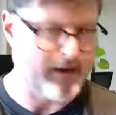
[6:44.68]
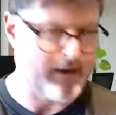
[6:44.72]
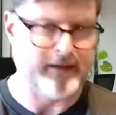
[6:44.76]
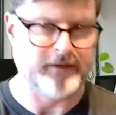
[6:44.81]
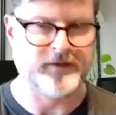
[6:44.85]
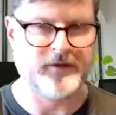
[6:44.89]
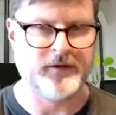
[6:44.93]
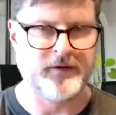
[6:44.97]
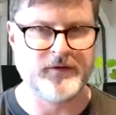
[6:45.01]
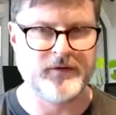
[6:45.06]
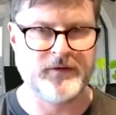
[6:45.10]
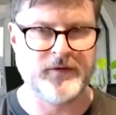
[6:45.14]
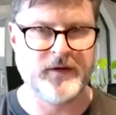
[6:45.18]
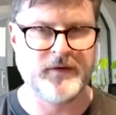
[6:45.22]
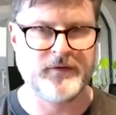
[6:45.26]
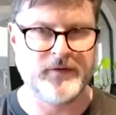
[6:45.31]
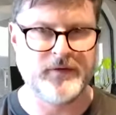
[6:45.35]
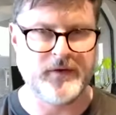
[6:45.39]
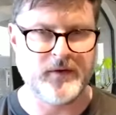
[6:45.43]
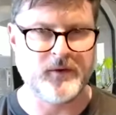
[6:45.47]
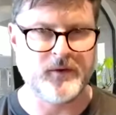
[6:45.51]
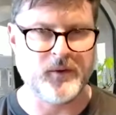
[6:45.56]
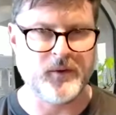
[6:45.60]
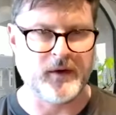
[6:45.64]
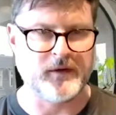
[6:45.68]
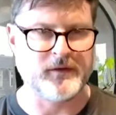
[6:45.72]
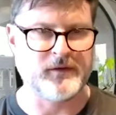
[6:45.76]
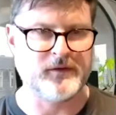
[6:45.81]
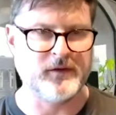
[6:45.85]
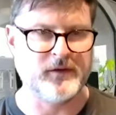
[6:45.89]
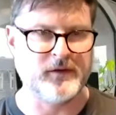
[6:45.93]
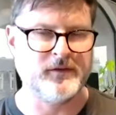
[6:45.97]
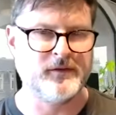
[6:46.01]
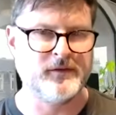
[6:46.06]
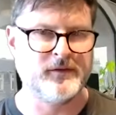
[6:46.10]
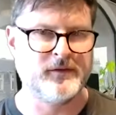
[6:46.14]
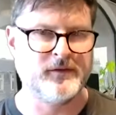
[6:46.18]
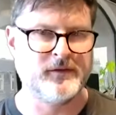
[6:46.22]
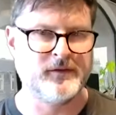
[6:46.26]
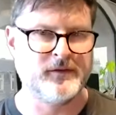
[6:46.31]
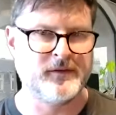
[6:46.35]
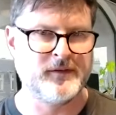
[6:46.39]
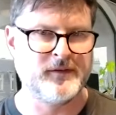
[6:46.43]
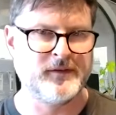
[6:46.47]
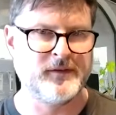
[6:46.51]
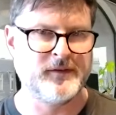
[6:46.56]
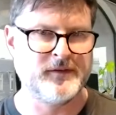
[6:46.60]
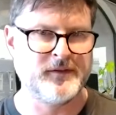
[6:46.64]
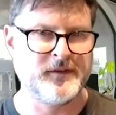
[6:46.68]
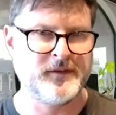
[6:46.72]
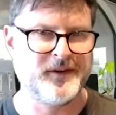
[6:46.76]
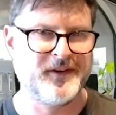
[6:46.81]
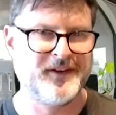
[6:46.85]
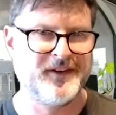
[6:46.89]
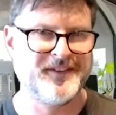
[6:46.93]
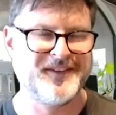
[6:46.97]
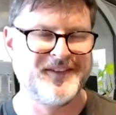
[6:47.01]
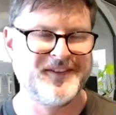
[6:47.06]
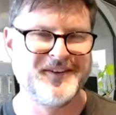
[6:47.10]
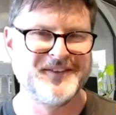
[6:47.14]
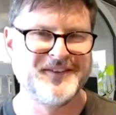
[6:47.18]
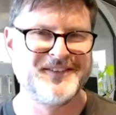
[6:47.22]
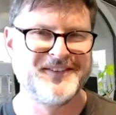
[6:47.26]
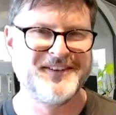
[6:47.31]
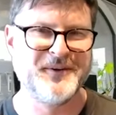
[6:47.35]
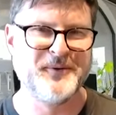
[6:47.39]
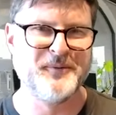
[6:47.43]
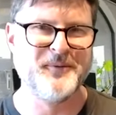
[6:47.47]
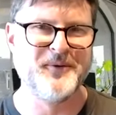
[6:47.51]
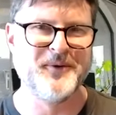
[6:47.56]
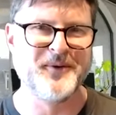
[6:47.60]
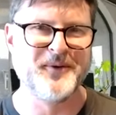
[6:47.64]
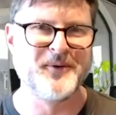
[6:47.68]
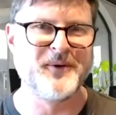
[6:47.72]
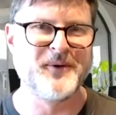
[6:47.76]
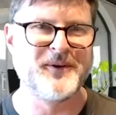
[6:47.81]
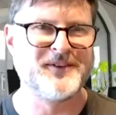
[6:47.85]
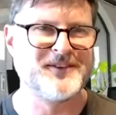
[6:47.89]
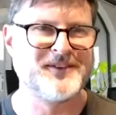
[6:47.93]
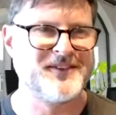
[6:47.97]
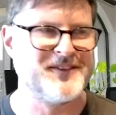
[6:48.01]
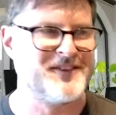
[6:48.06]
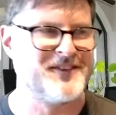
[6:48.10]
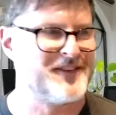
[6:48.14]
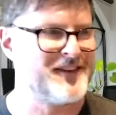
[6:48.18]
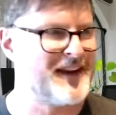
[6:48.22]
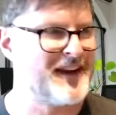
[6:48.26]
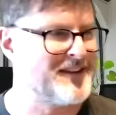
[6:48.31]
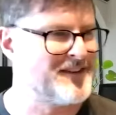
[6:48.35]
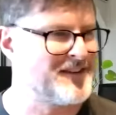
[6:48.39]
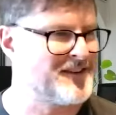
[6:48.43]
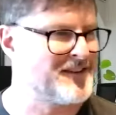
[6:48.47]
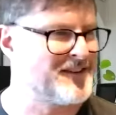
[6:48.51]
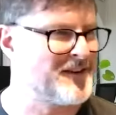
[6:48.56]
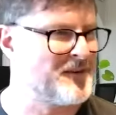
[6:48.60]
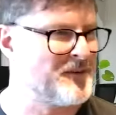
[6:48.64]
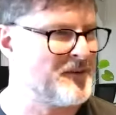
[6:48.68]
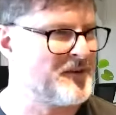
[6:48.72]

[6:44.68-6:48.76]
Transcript: answer a few questions. There are still more questions than answers, I'm